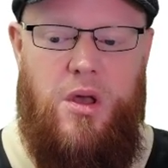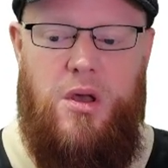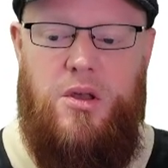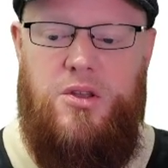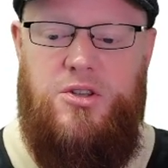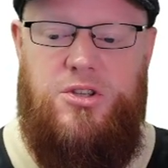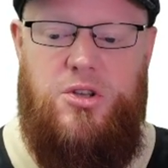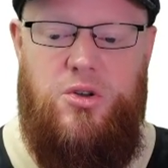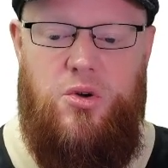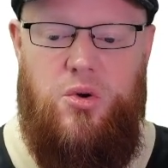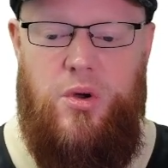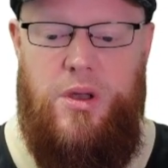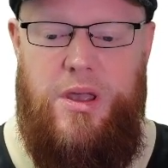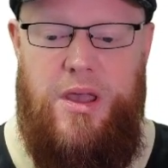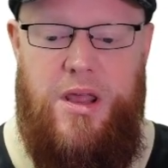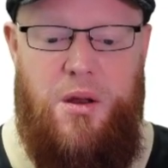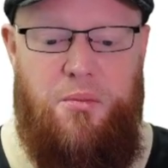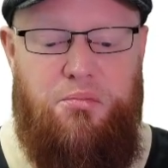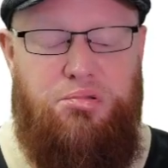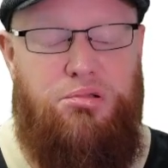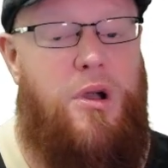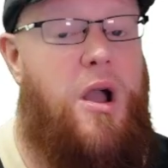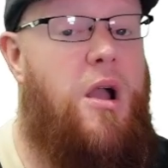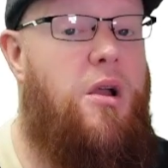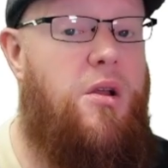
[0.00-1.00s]
So in a
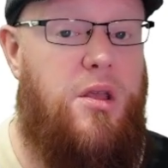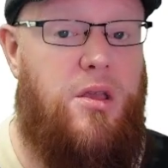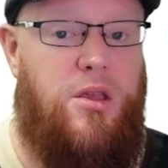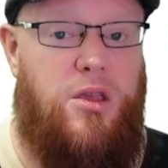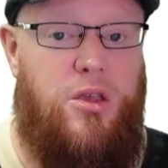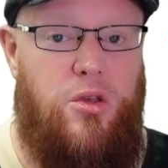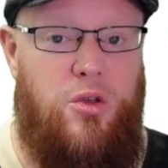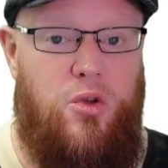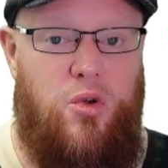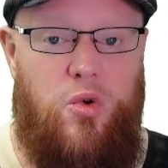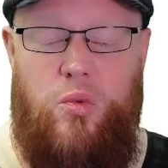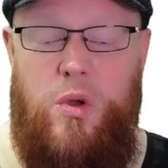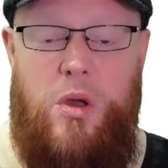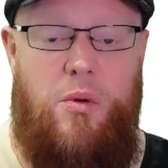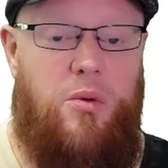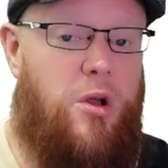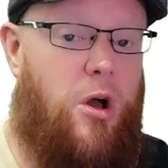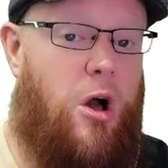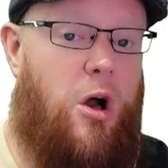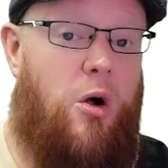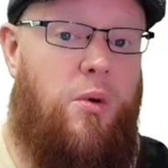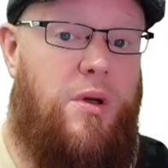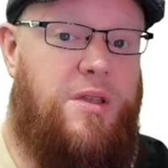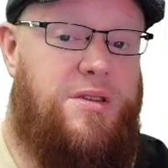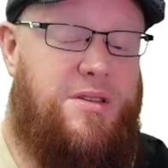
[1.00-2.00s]
priority queue, we would
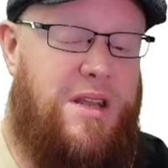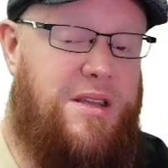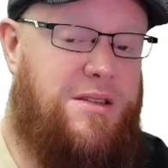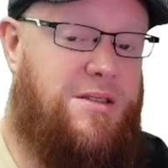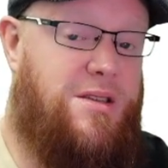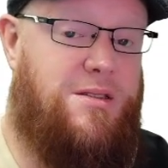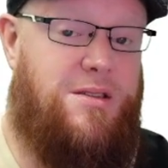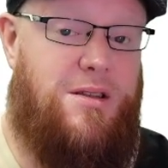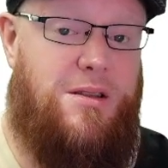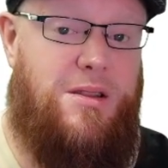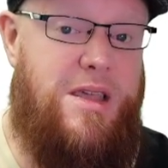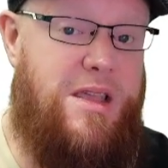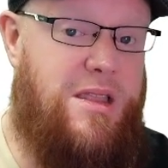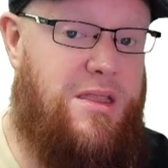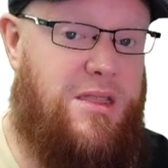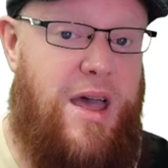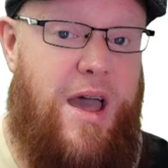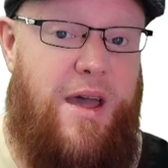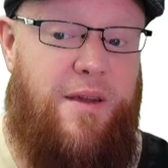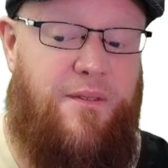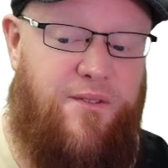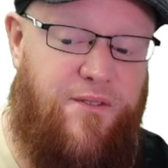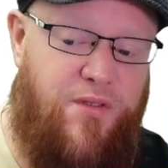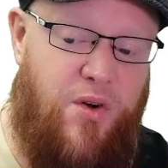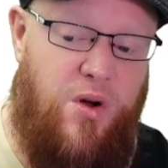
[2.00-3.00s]
always need to delete
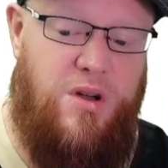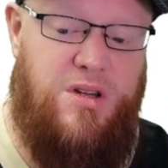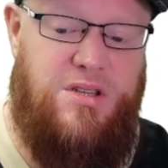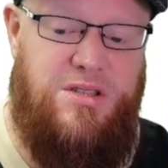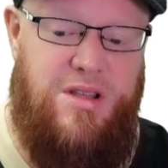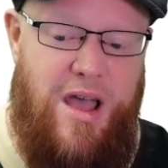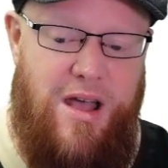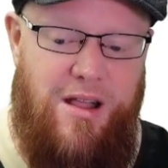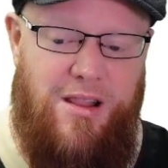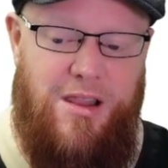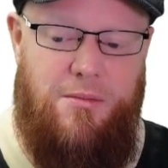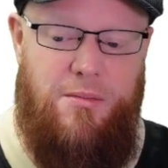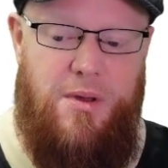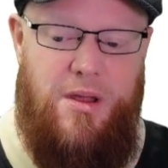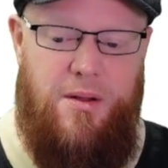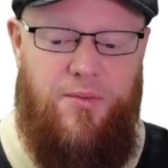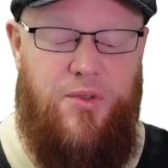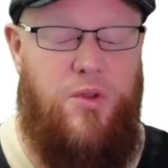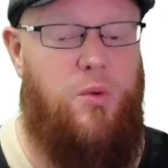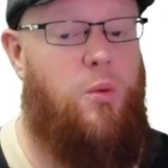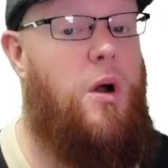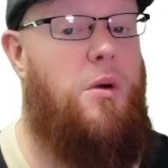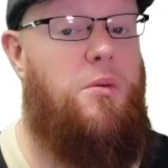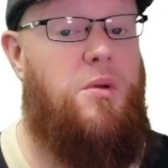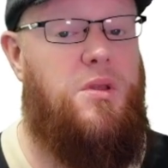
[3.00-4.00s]
that first element, the
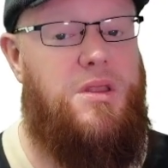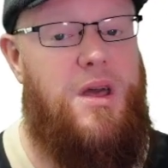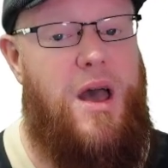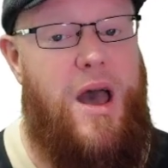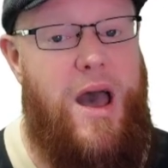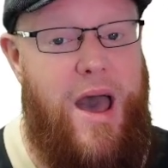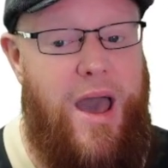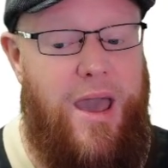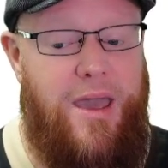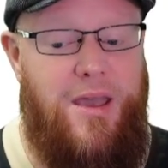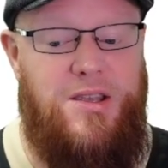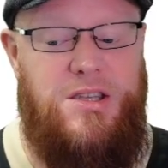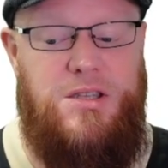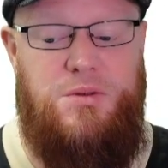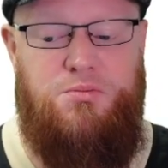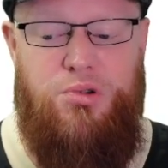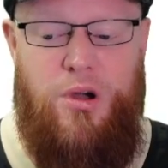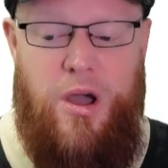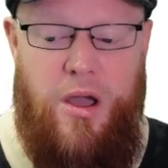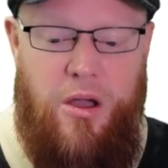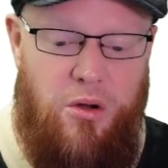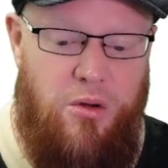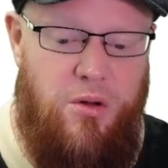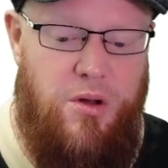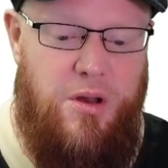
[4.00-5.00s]
one with the highest
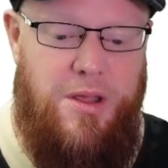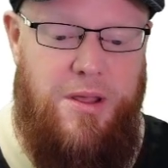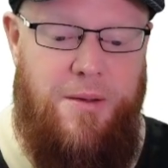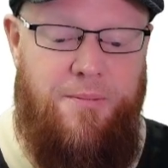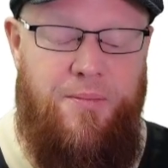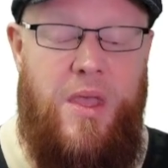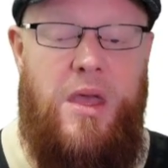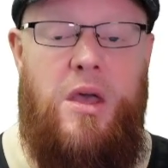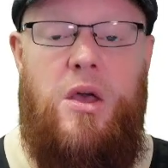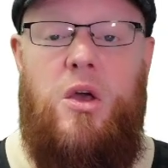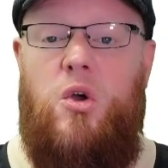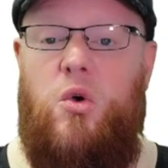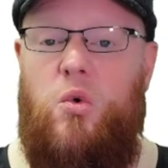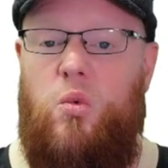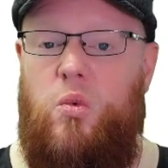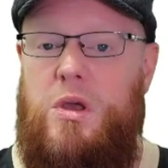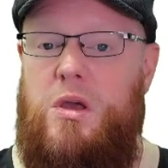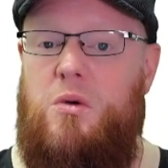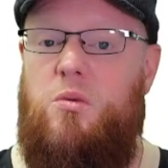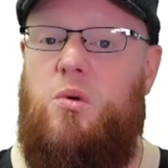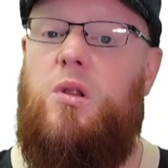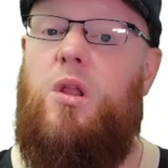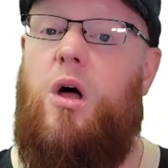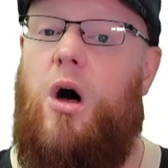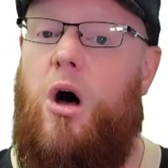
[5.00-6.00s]
priority. We
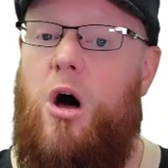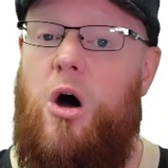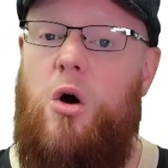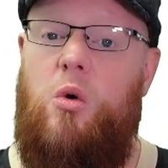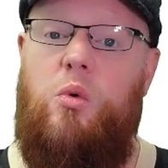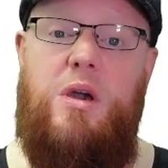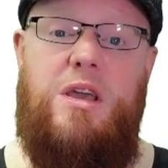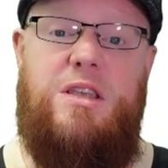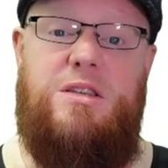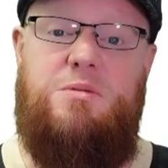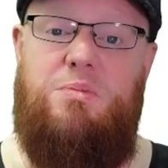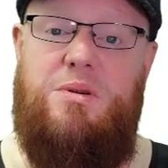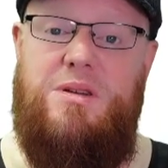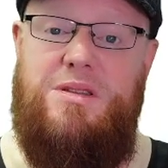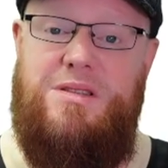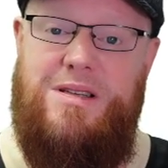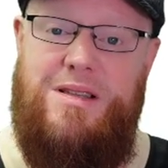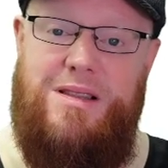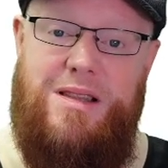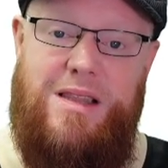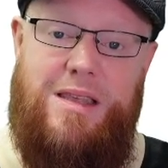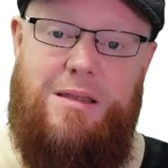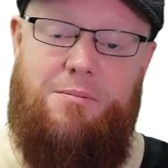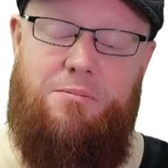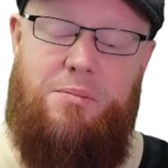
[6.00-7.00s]
will always
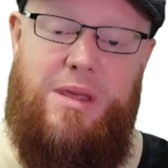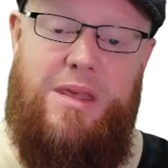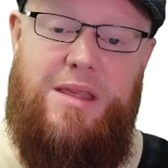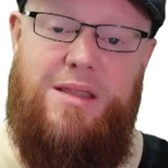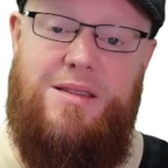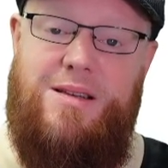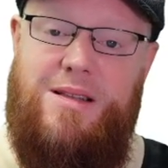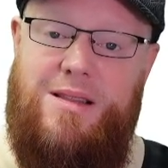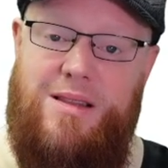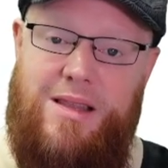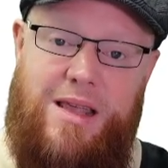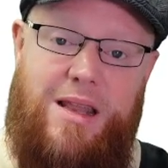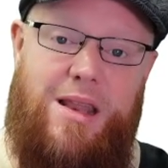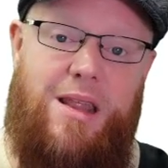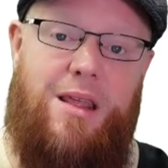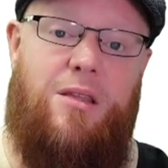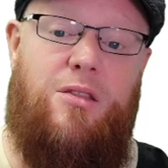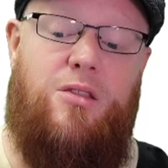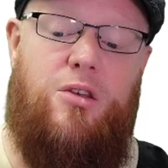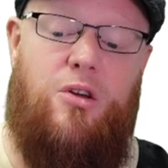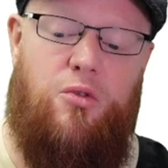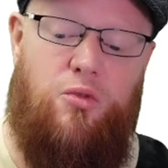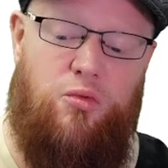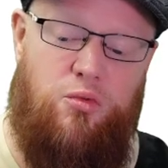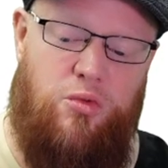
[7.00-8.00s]
be deleting
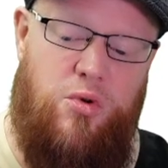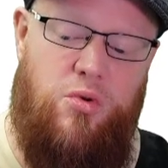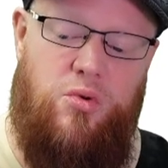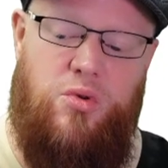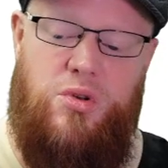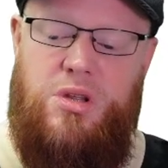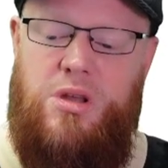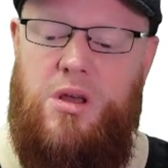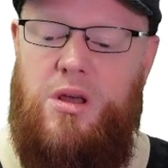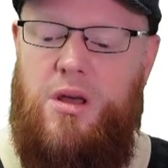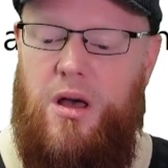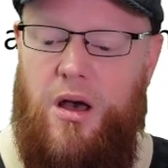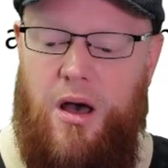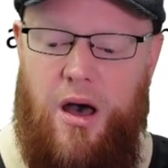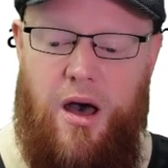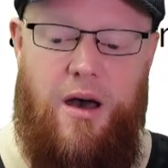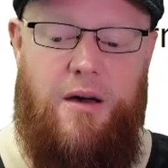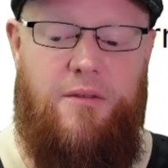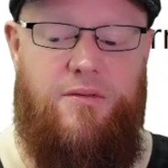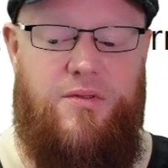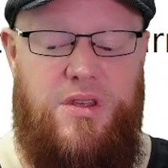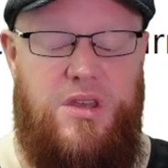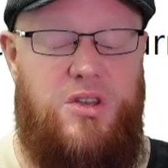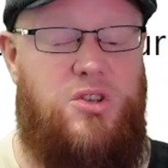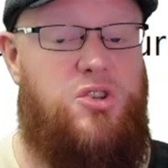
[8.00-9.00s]
the root
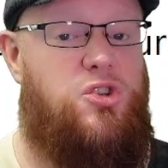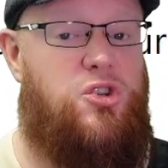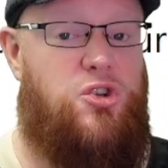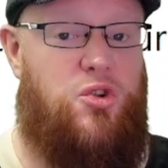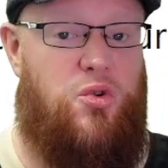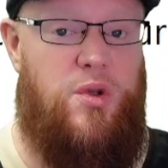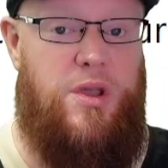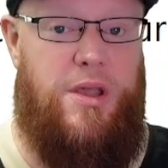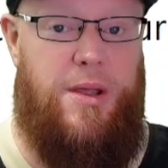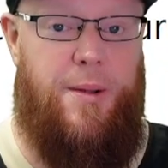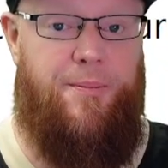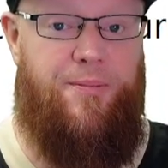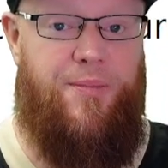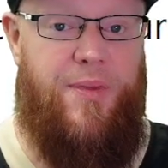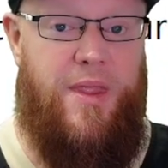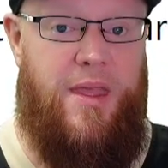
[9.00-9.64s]
of this tree.